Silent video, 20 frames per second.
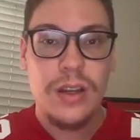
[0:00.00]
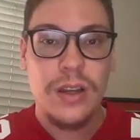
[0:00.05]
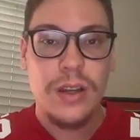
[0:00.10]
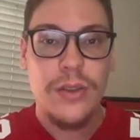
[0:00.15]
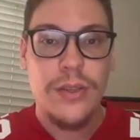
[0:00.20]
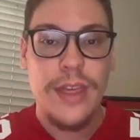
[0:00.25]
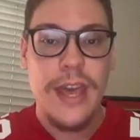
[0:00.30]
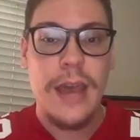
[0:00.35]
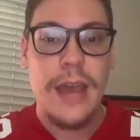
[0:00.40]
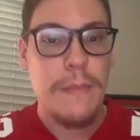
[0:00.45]

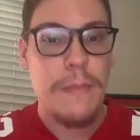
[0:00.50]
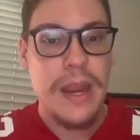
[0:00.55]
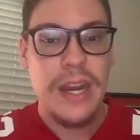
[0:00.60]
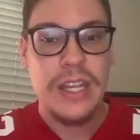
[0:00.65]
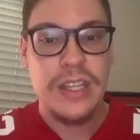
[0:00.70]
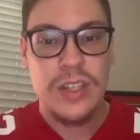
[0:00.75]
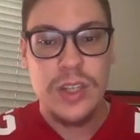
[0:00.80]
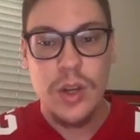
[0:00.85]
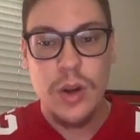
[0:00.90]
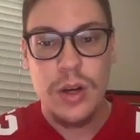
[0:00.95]
that many
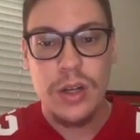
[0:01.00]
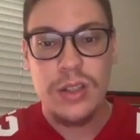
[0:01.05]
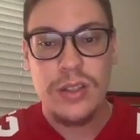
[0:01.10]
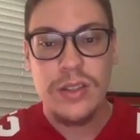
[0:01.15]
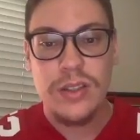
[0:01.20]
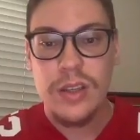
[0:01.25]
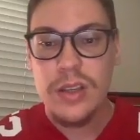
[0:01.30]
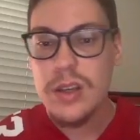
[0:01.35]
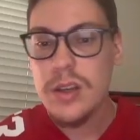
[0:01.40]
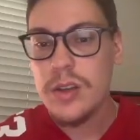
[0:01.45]
starts,
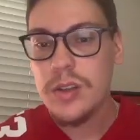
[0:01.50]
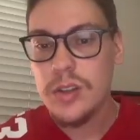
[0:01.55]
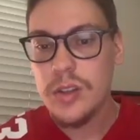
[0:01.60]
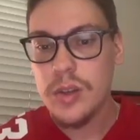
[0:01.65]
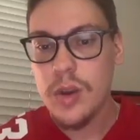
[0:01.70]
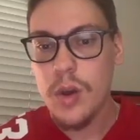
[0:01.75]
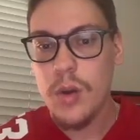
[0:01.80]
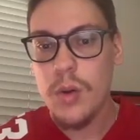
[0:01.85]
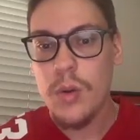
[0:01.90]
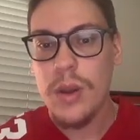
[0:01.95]

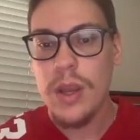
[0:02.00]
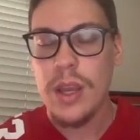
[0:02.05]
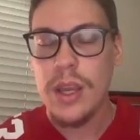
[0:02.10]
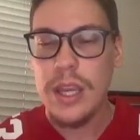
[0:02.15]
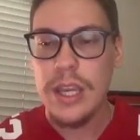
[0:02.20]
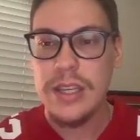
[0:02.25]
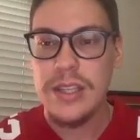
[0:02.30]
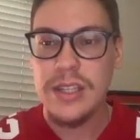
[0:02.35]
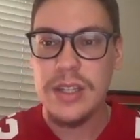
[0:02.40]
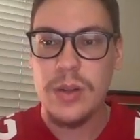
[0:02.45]
so
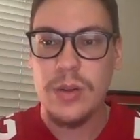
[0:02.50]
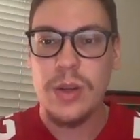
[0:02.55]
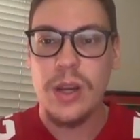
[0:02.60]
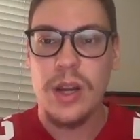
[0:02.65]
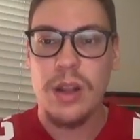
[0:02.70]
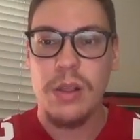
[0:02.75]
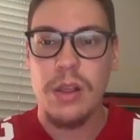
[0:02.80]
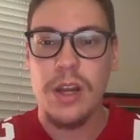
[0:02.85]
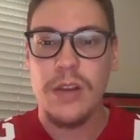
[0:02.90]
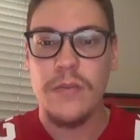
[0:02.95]
he's still got a
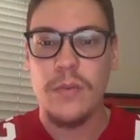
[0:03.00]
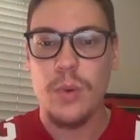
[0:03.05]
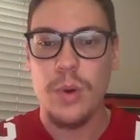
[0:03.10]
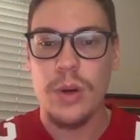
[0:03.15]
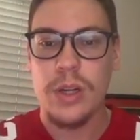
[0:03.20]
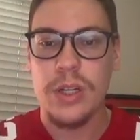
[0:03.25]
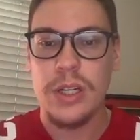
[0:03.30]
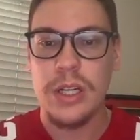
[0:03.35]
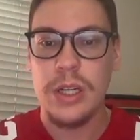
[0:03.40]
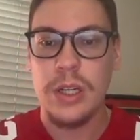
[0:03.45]
lot of work
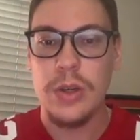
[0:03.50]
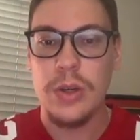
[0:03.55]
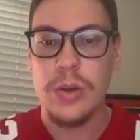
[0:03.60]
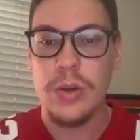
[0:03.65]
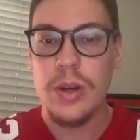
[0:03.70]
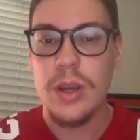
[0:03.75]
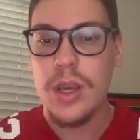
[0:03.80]
to do.